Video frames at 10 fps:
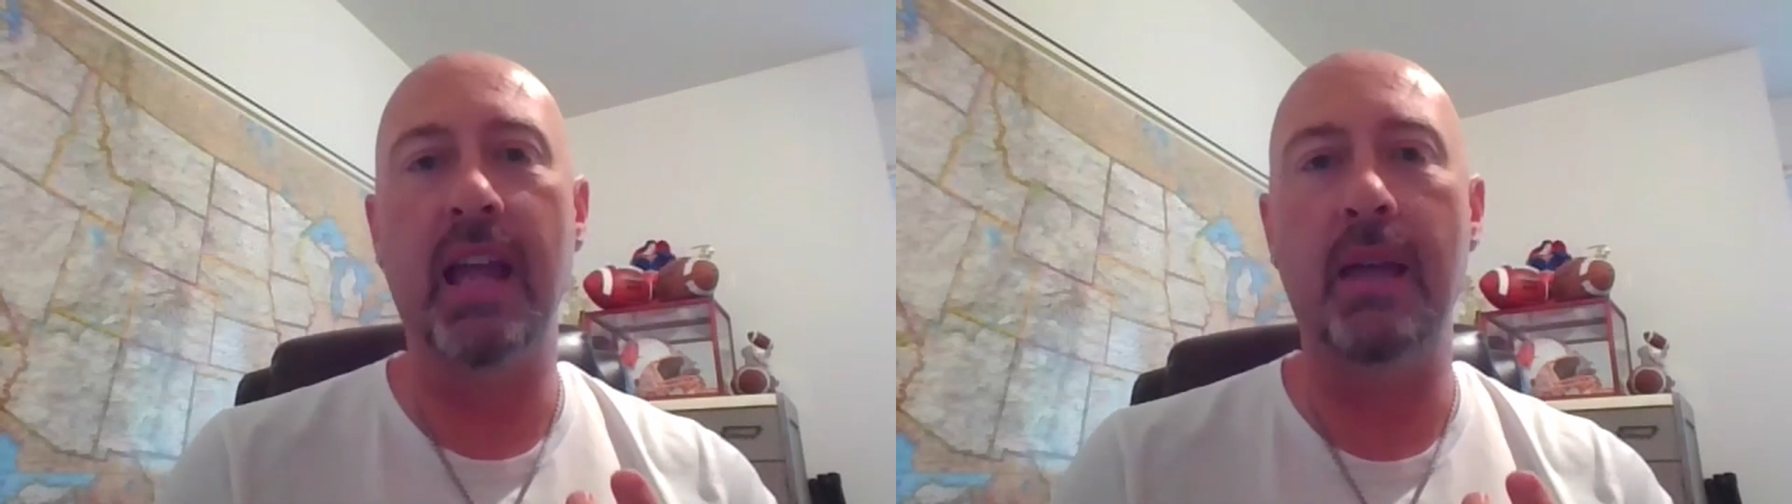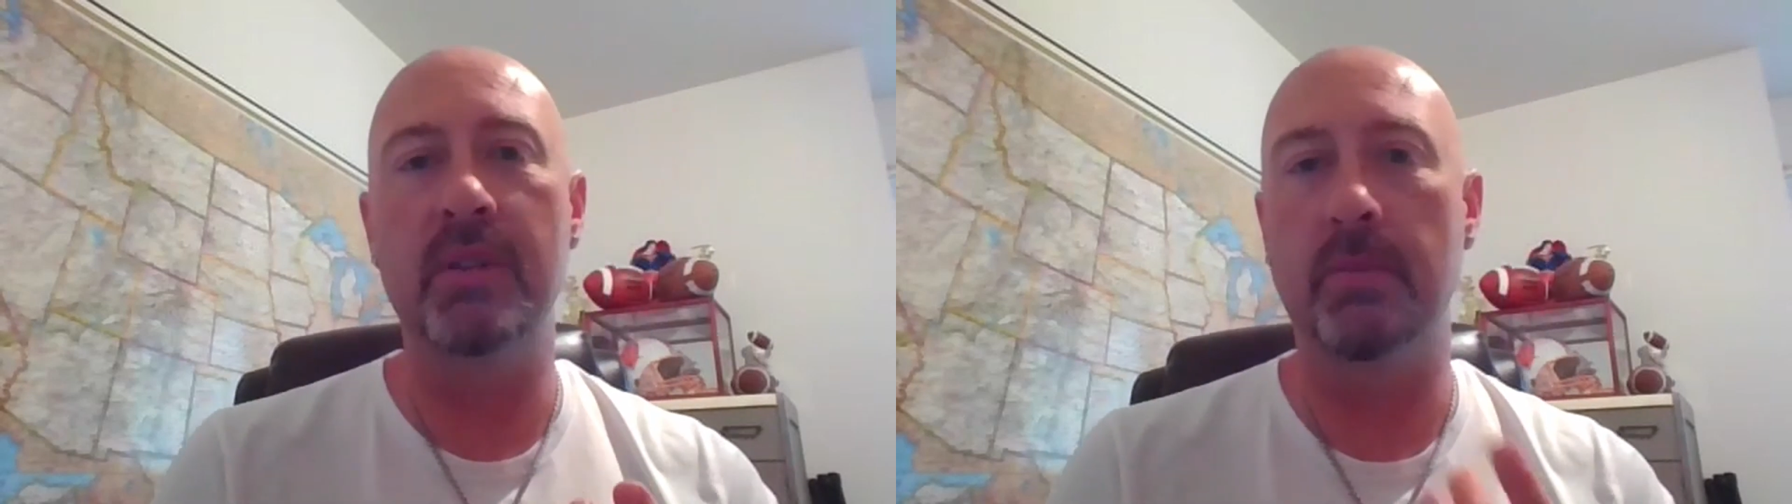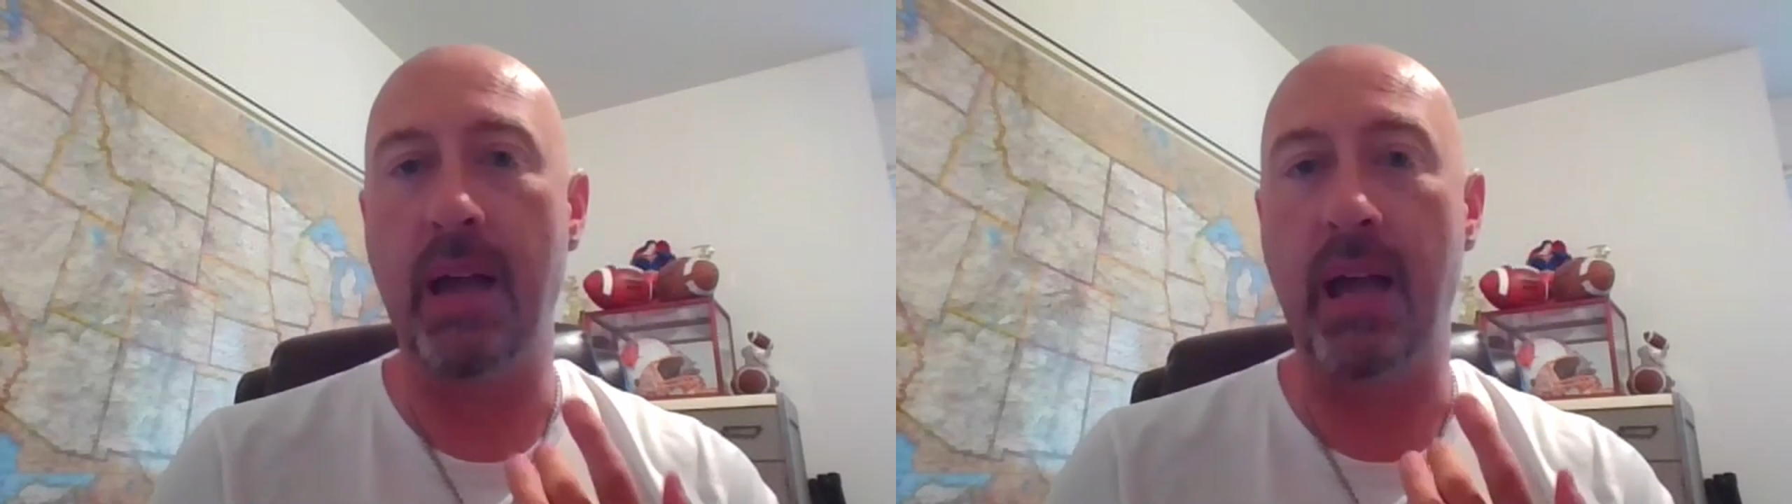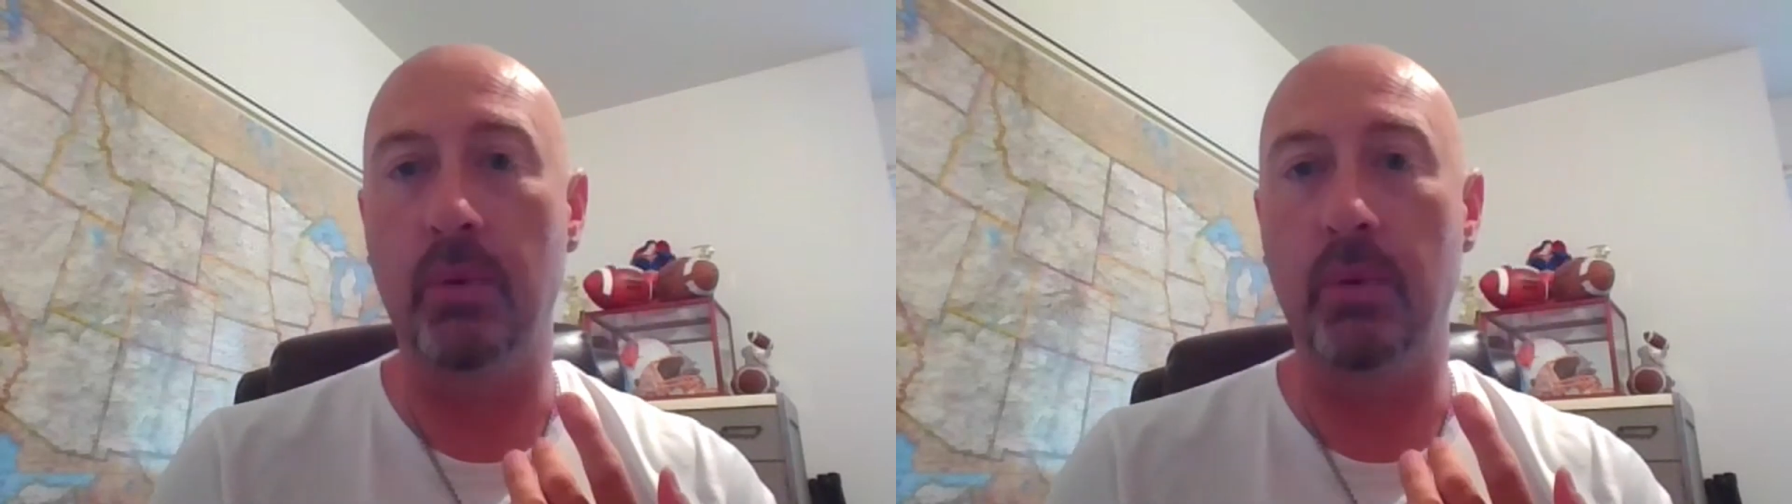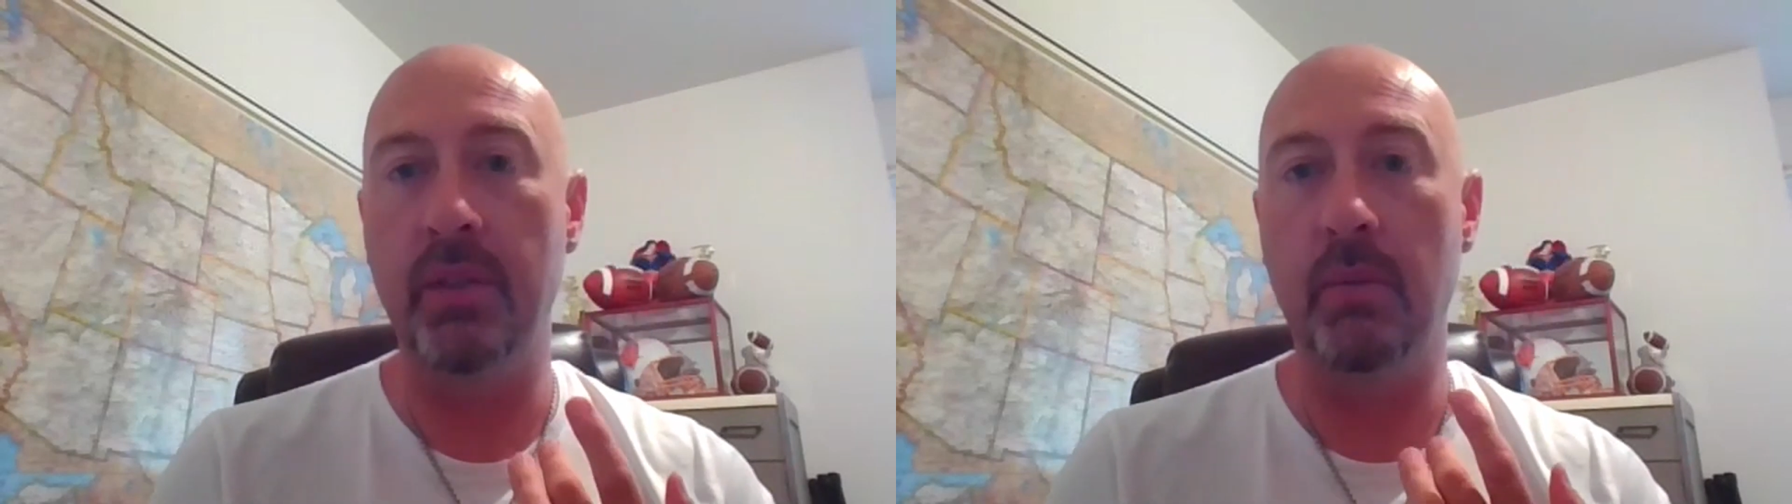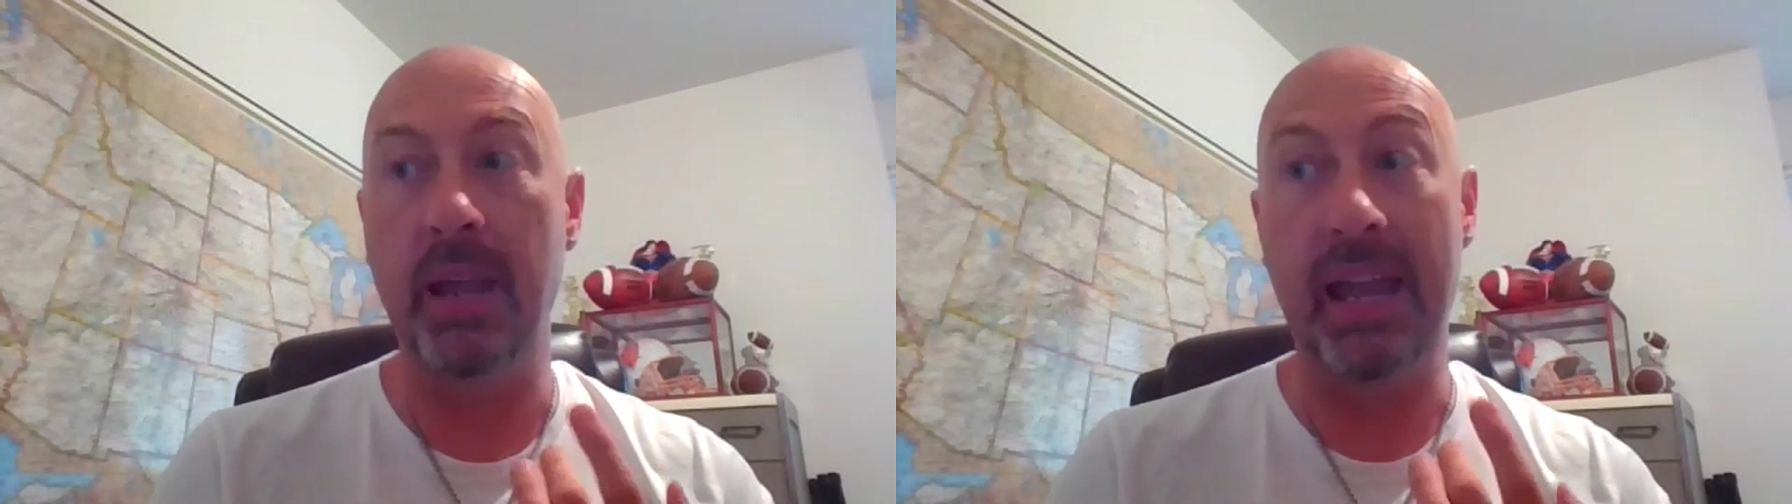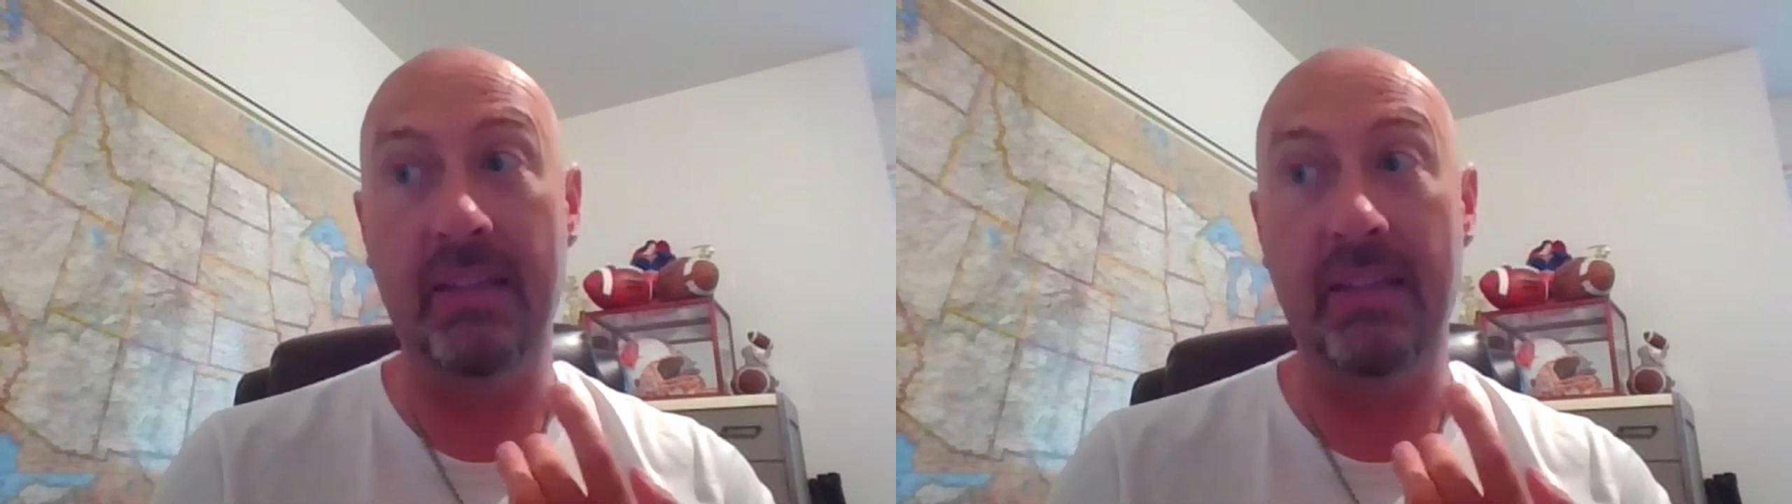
game is about rhythm,